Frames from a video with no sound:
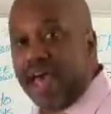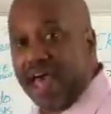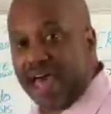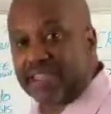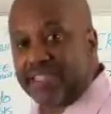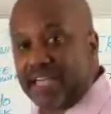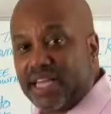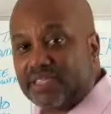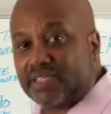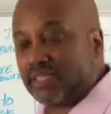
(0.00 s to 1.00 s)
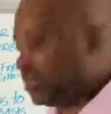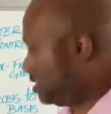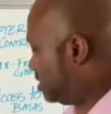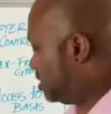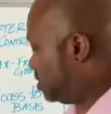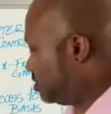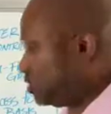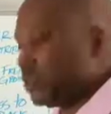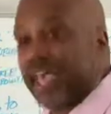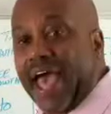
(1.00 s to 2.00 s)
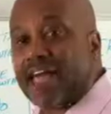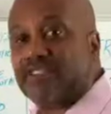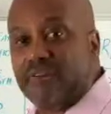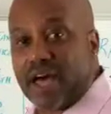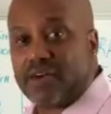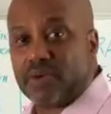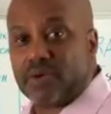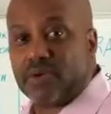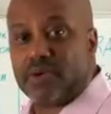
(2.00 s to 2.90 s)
access to cash value.